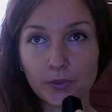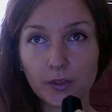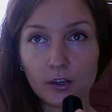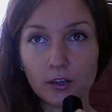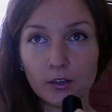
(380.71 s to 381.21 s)

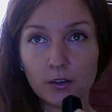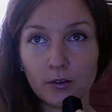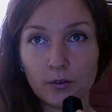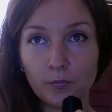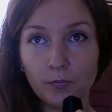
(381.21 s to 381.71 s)

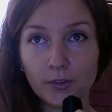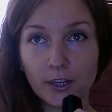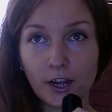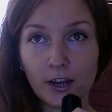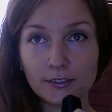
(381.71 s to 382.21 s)
they
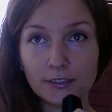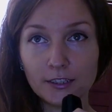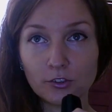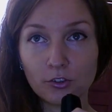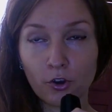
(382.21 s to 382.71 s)
can't
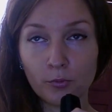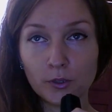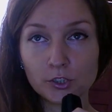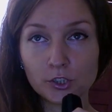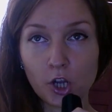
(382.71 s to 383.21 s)
get
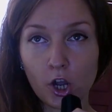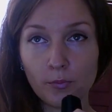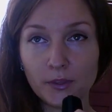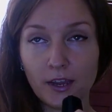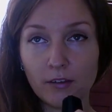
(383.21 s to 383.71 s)
normal
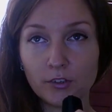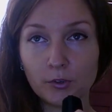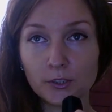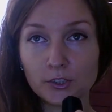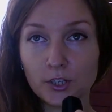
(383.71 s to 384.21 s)
job, they have no
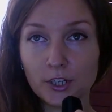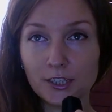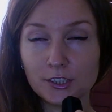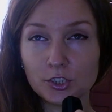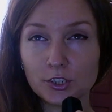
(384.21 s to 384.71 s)

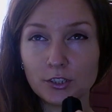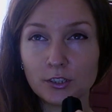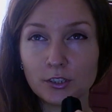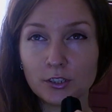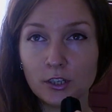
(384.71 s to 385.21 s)

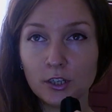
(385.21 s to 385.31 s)
education,